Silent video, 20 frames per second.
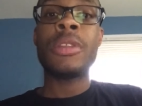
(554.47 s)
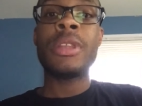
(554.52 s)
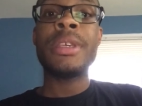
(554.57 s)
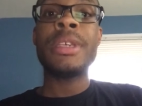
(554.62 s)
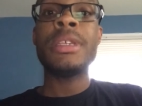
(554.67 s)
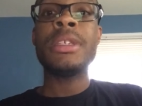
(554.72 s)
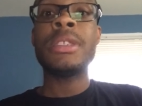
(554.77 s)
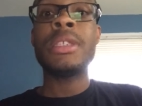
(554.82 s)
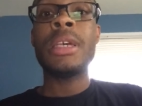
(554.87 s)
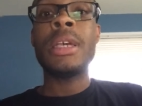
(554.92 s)

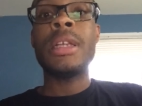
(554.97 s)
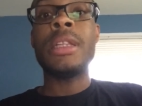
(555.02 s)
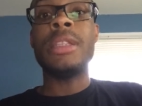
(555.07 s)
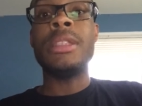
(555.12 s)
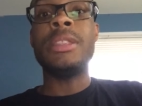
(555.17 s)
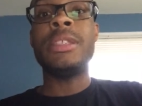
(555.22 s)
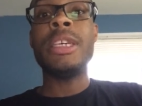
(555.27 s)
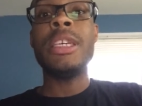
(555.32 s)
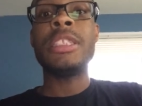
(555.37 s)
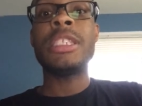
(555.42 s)
leads.
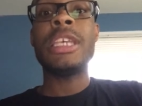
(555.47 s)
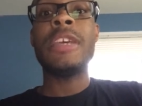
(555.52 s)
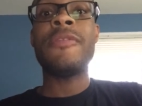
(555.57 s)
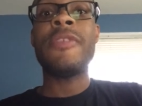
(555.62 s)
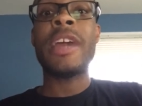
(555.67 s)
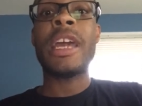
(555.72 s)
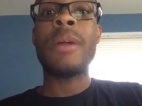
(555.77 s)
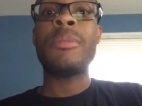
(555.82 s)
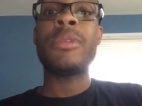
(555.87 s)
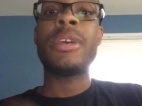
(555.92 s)
DC
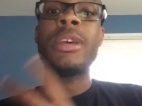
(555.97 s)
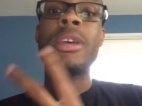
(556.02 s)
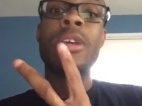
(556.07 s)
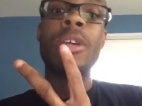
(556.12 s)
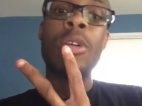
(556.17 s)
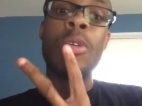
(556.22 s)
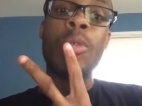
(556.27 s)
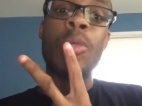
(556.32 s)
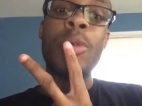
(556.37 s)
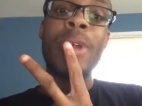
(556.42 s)
family,
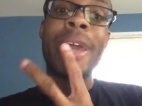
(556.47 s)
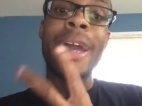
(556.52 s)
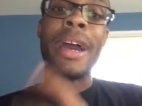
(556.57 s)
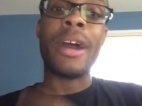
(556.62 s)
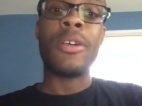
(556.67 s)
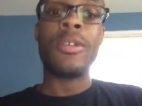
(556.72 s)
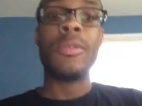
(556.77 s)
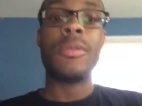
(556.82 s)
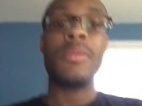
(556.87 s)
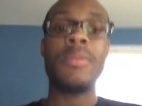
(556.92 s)
we
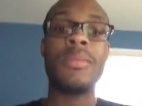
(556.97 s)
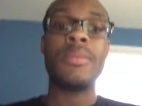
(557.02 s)
out.